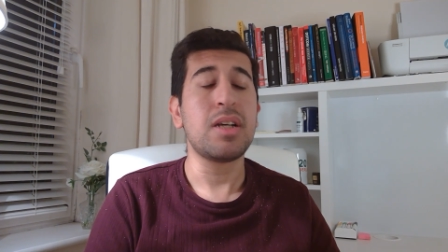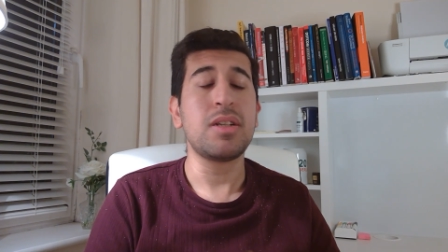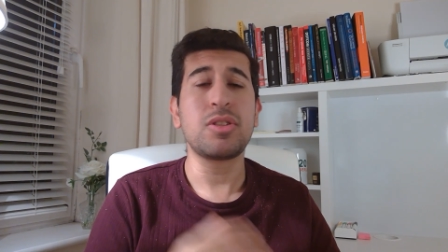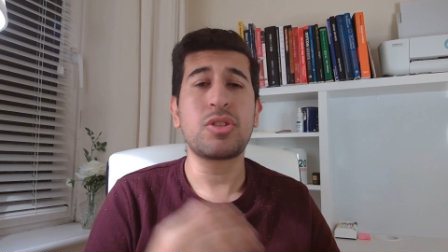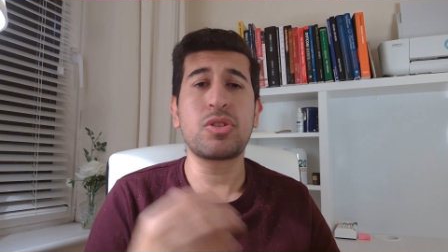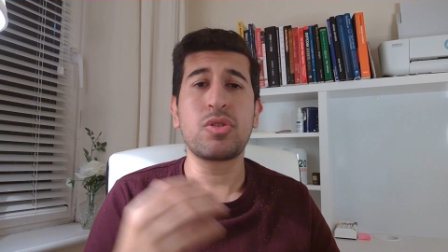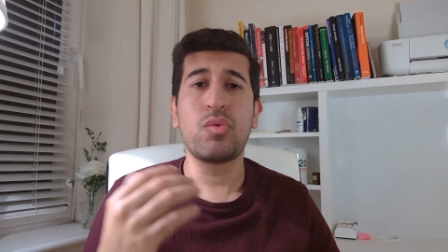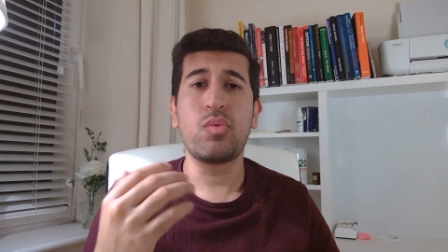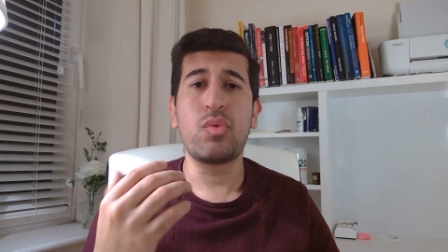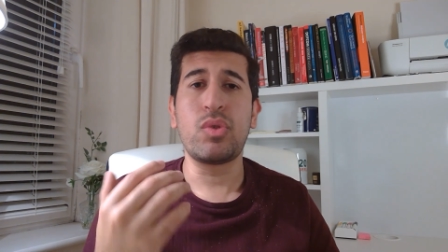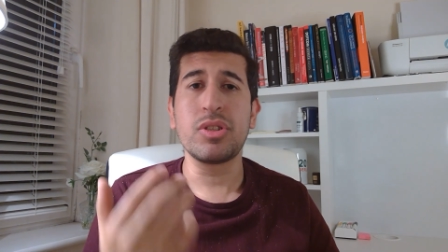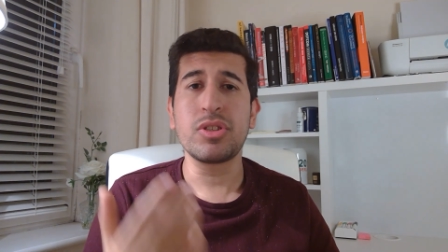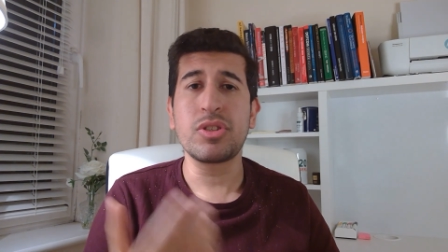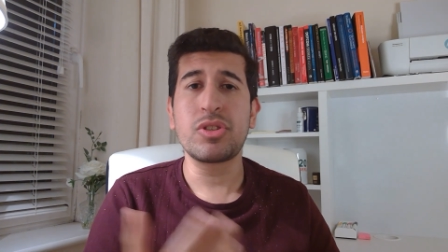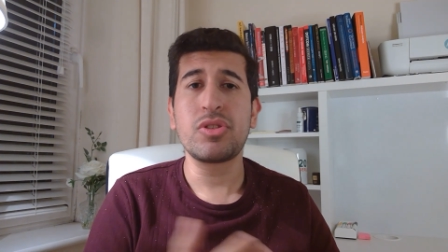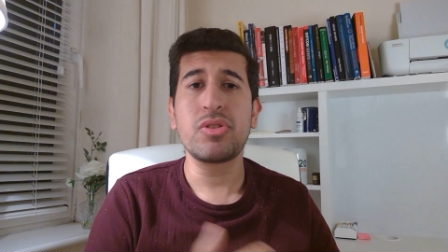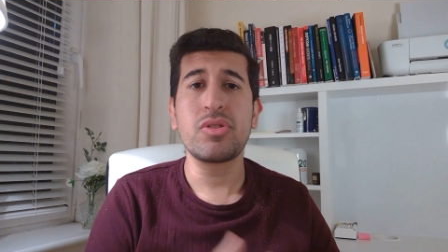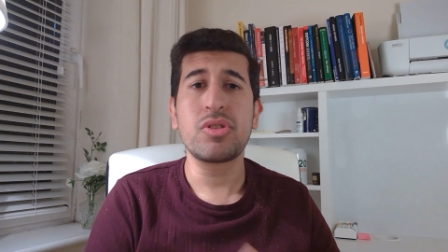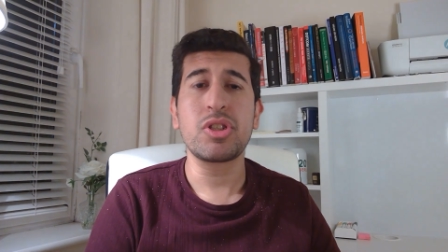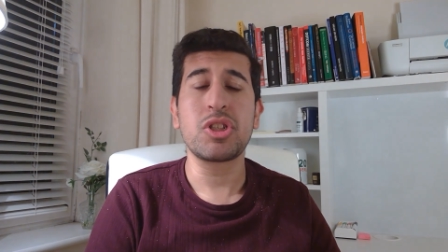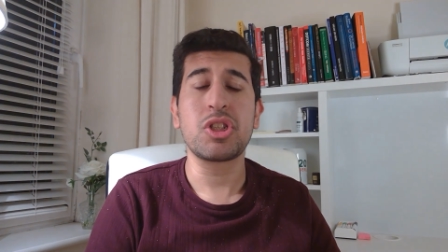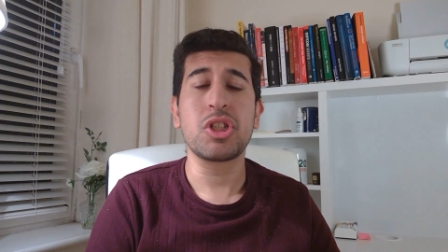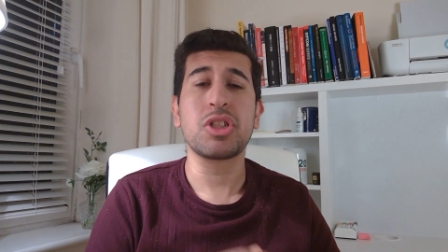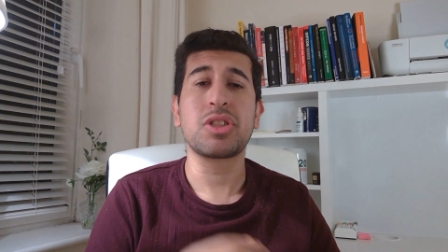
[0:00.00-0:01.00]
So once you
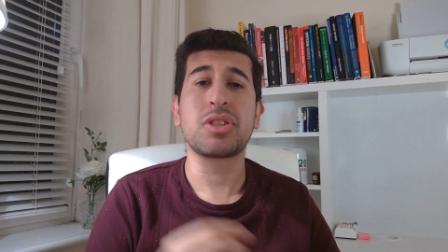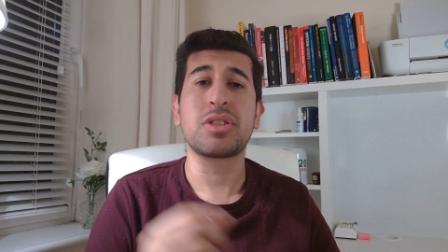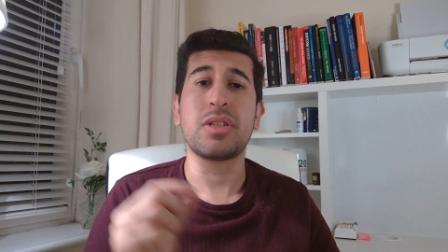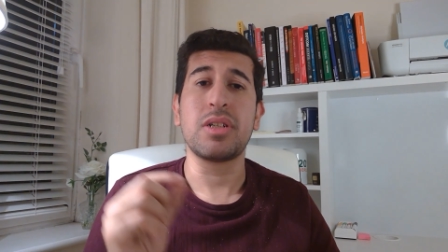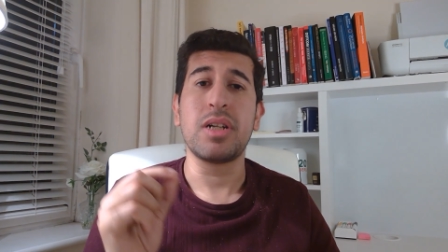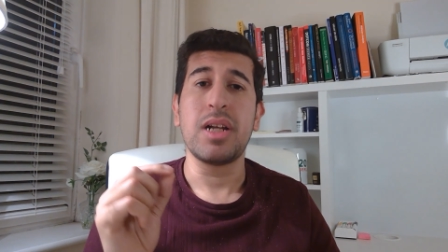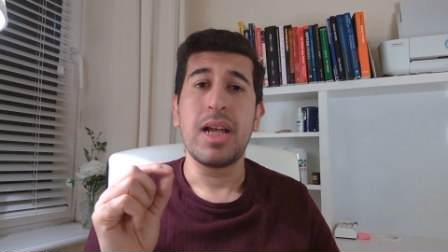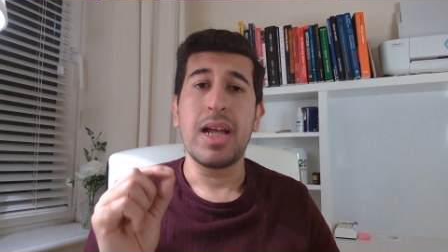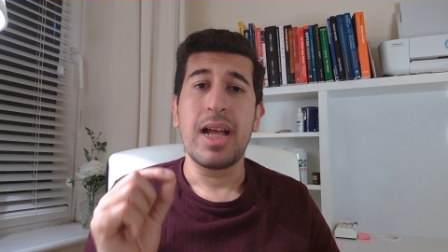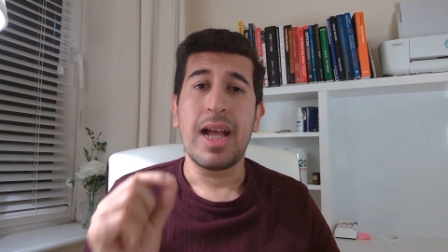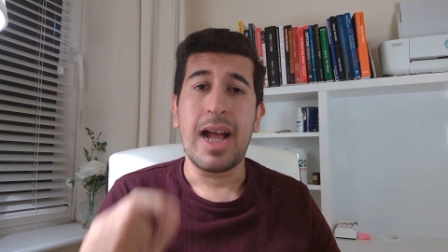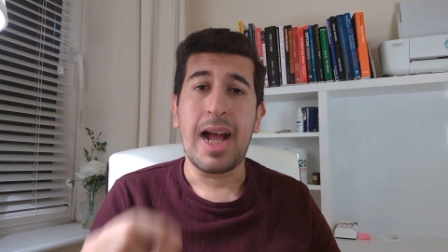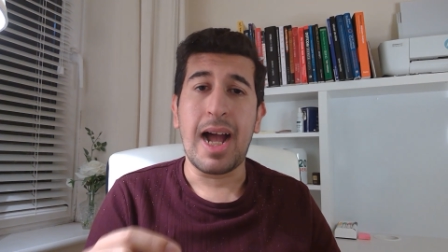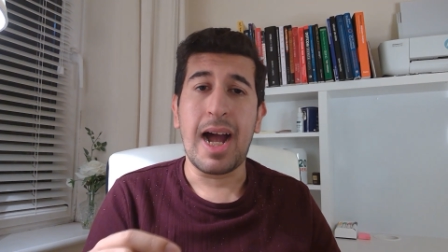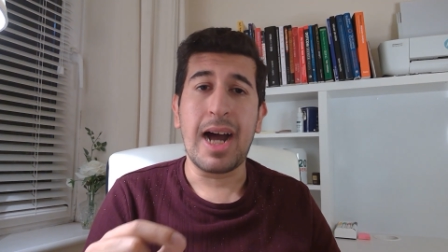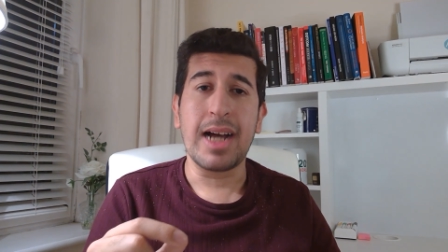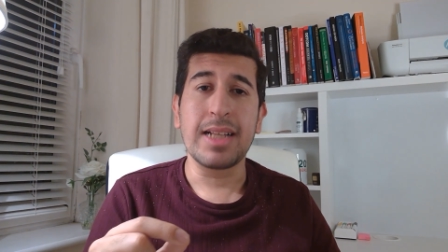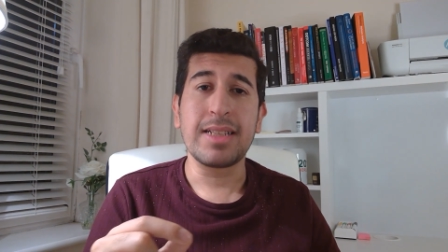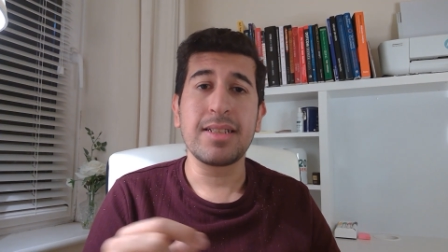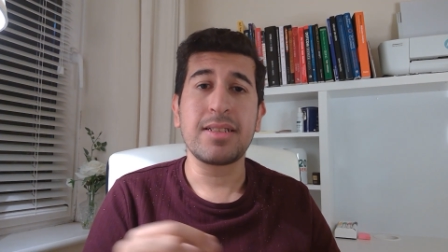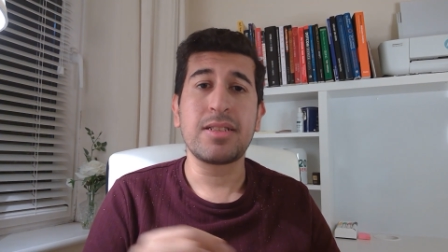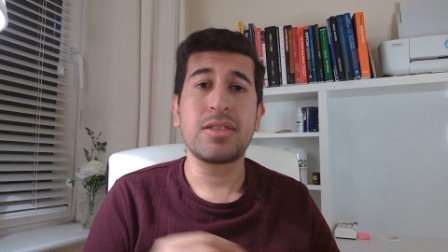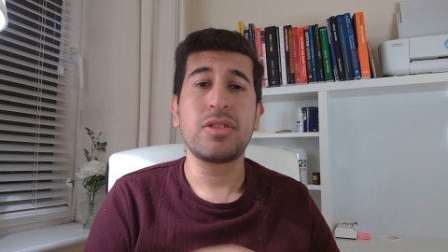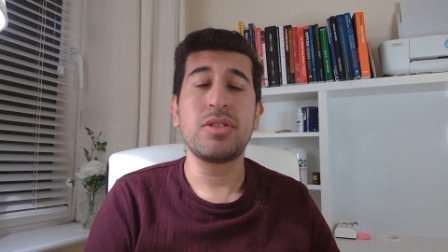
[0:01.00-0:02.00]
register,
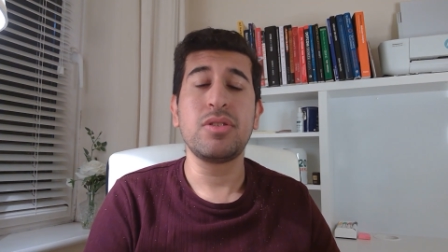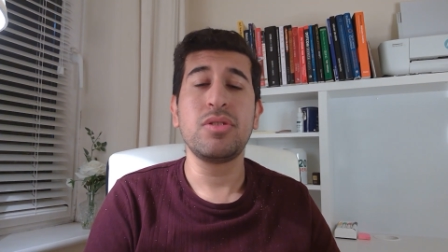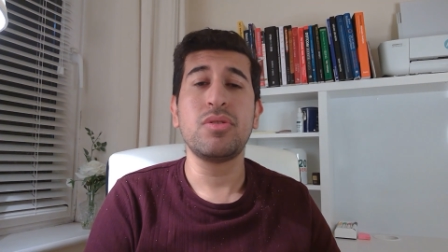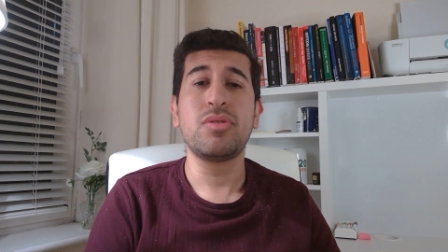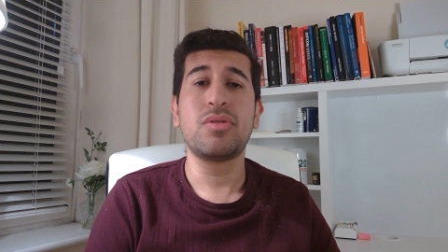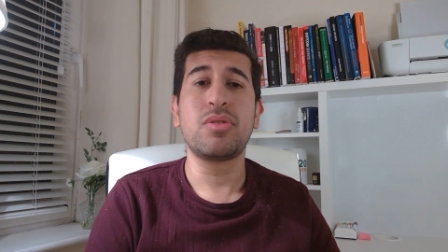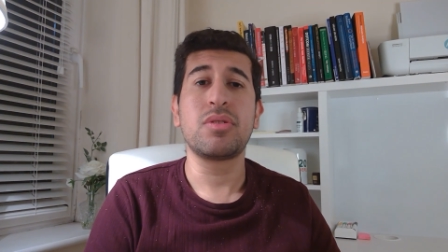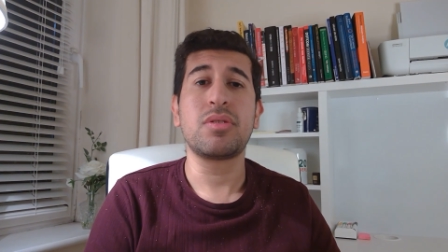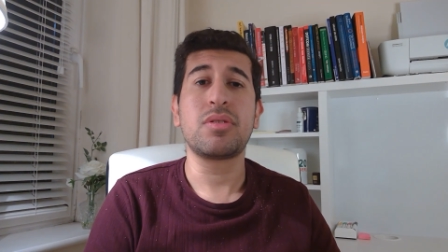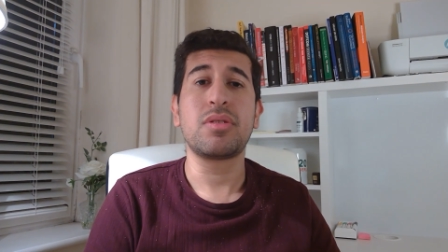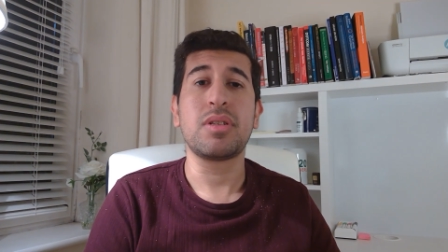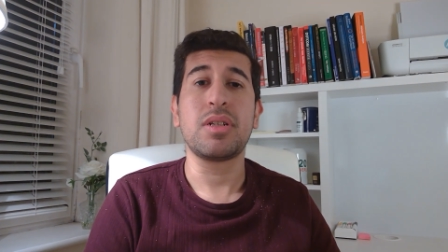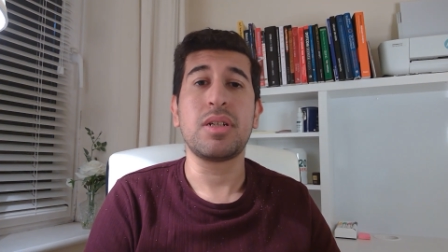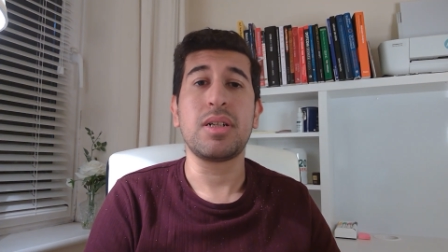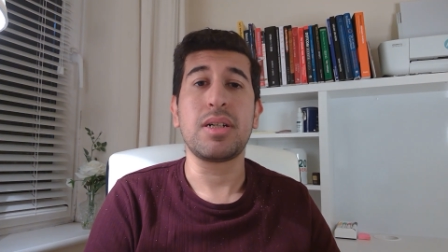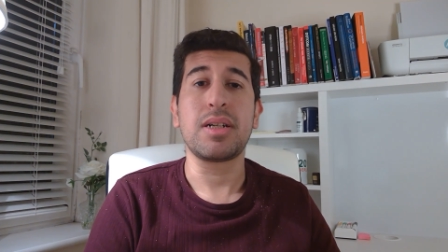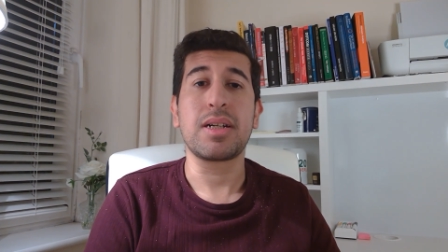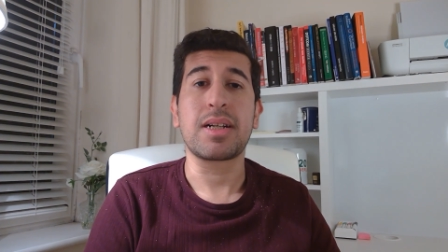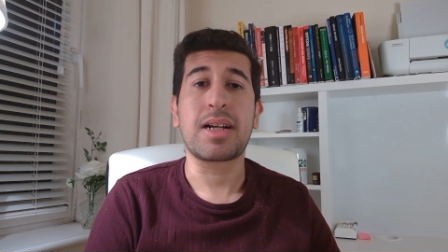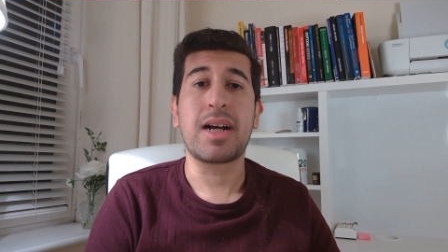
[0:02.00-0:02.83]
add it to your uh,